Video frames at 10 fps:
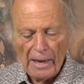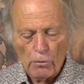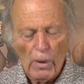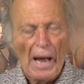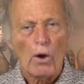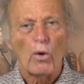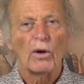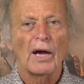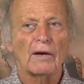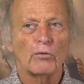Wow.
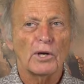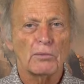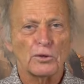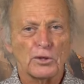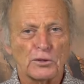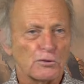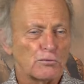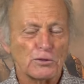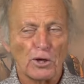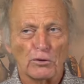What about
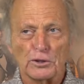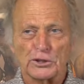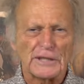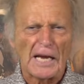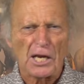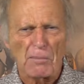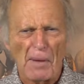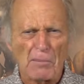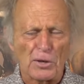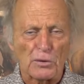the Second
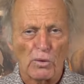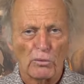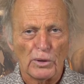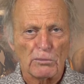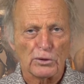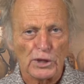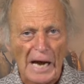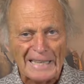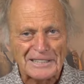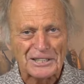Amendment? What about the
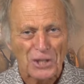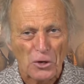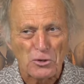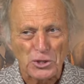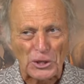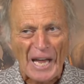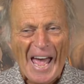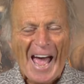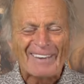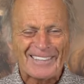Constitution?
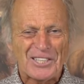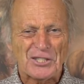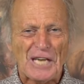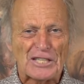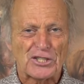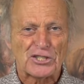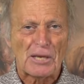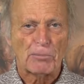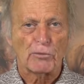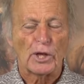These guys, they
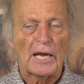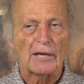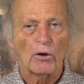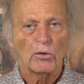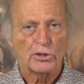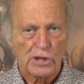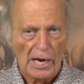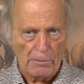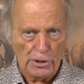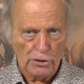step over the line all the
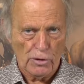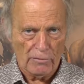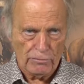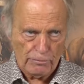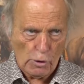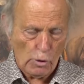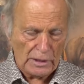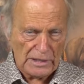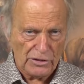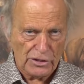time. And then you have
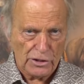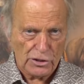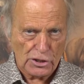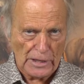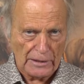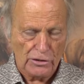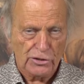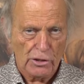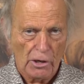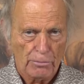organizations like the
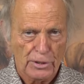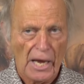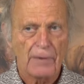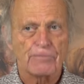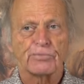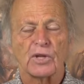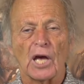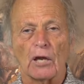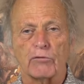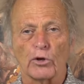CRPA,
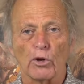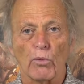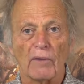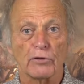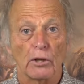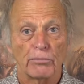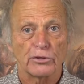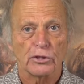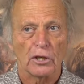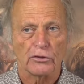California Rifle and
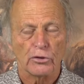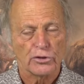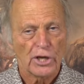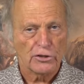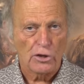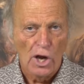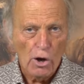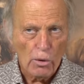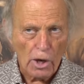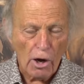Pistol Association,
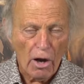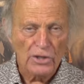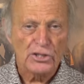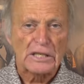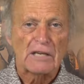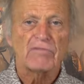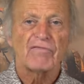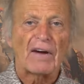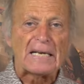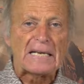who are constantly
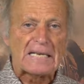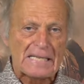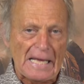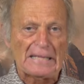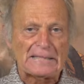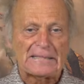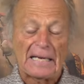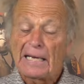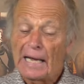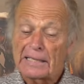fighting this.
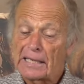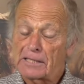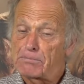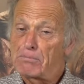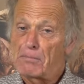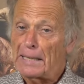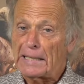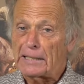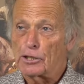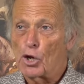It takes
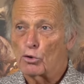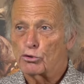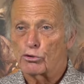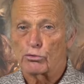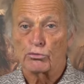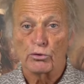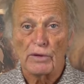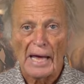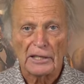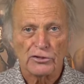money, you know, to do
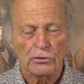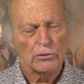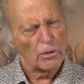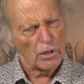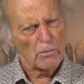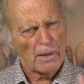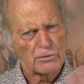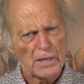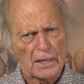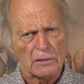that. So go to the
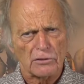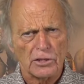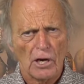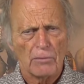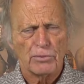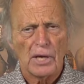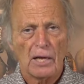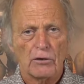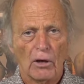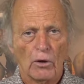website,
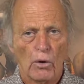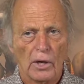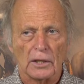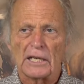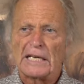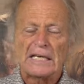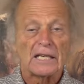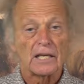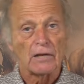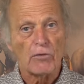crpa.org, and
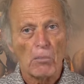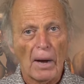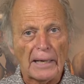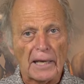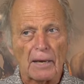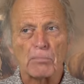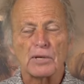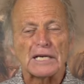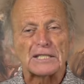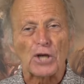give them money,
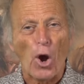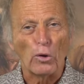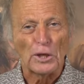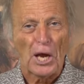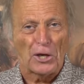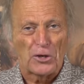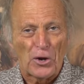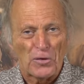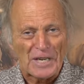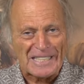because all they
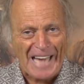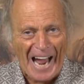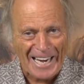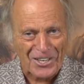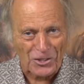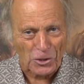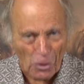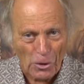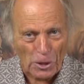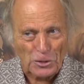do is hire
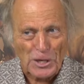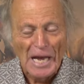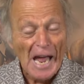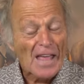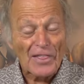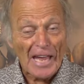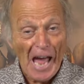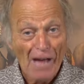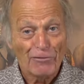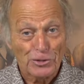lawyers. They
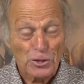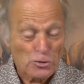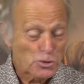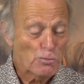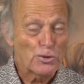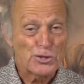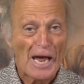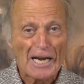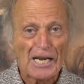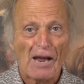have to
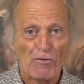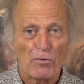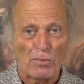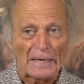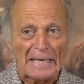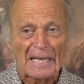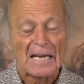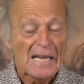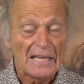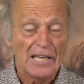protect everybody
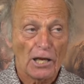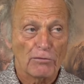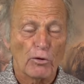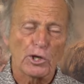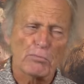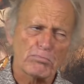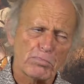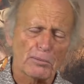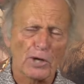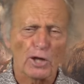in California,
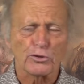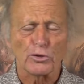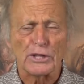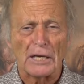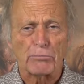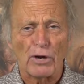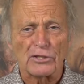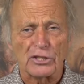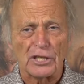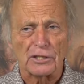but also is kind of
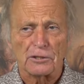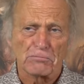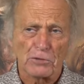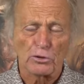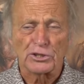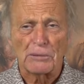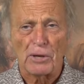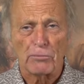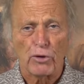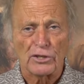precedent, you know,
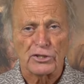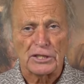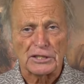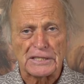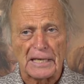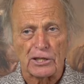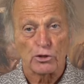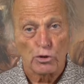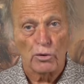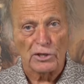semi-precedent setting
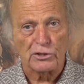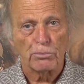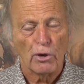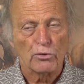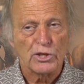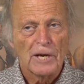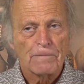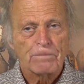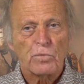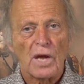too, I suppose,
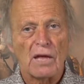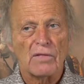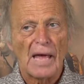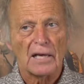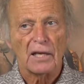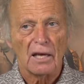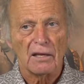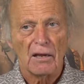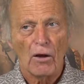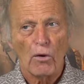in that,
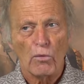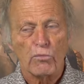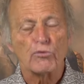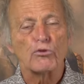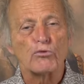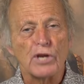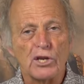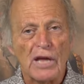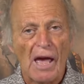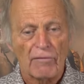you know, you
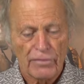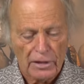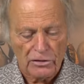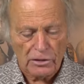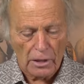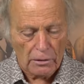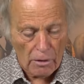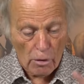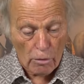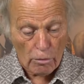need to have things
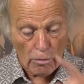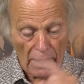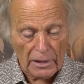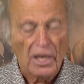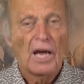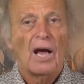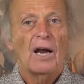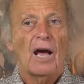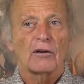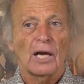done right.
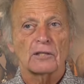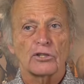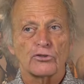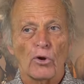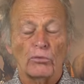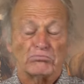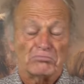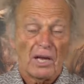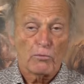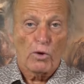Now, gun
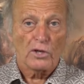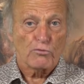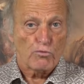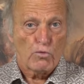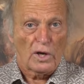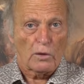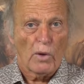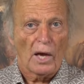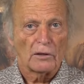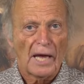control, it works really
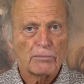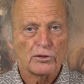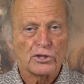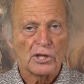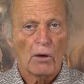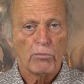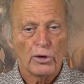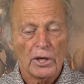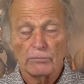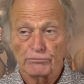well. Edmonton,
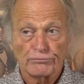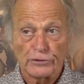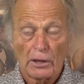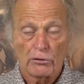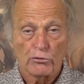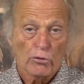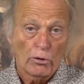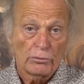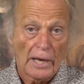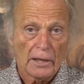Alberta, gun
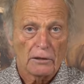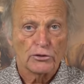control, hey,